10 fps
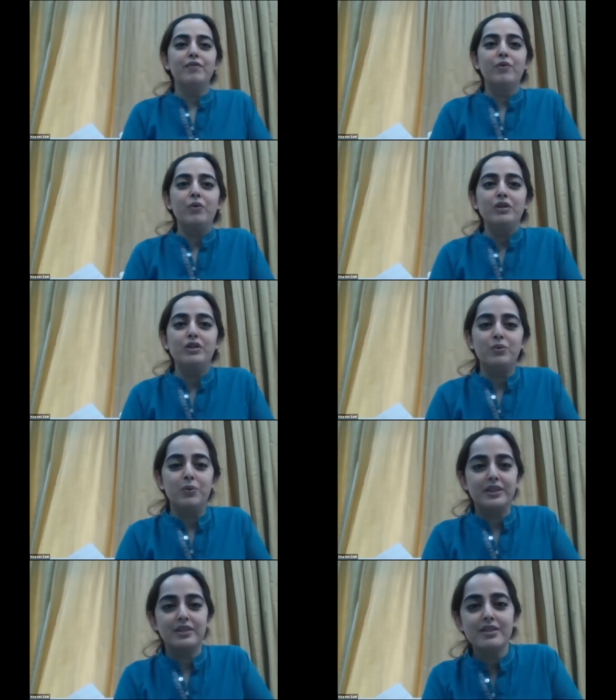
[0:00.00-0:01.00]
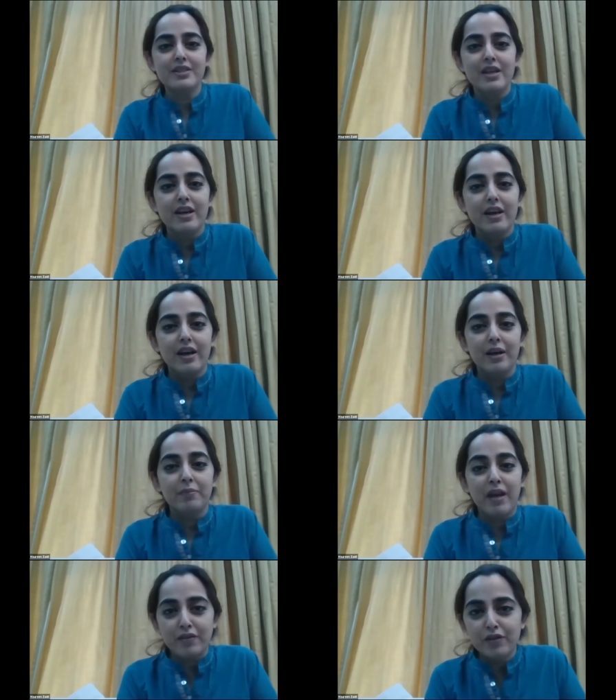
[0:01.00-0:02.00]
focused questions
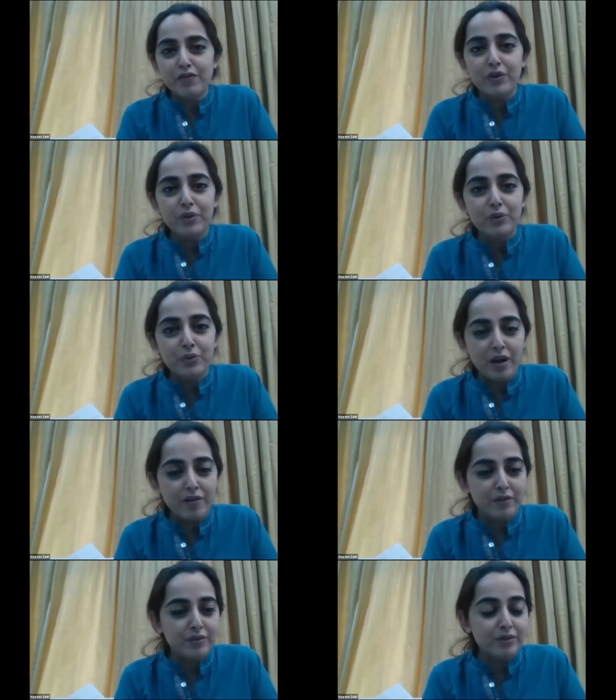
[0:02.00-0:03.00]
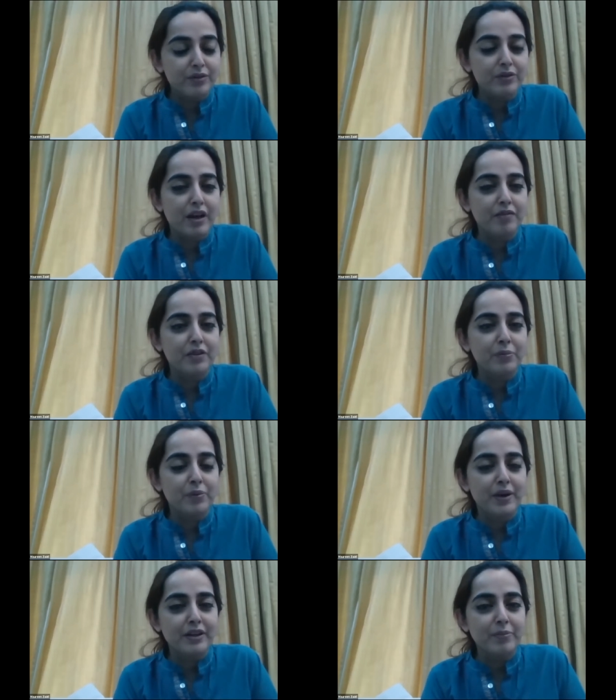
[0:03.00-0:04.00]
i'm thankful for you have to having
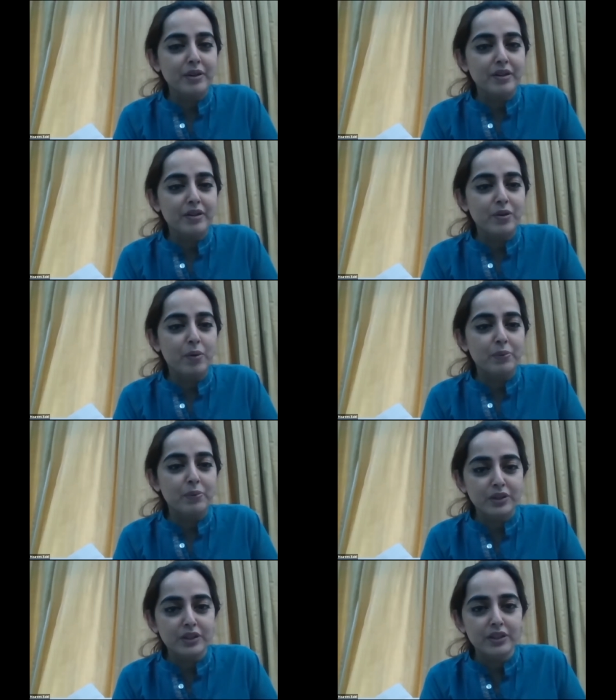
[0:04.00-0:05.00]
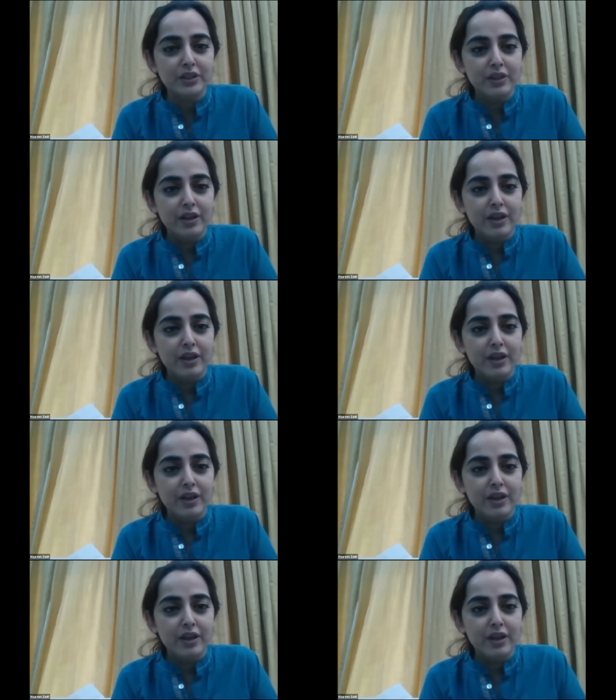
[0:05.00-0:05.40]
provided me the opportunity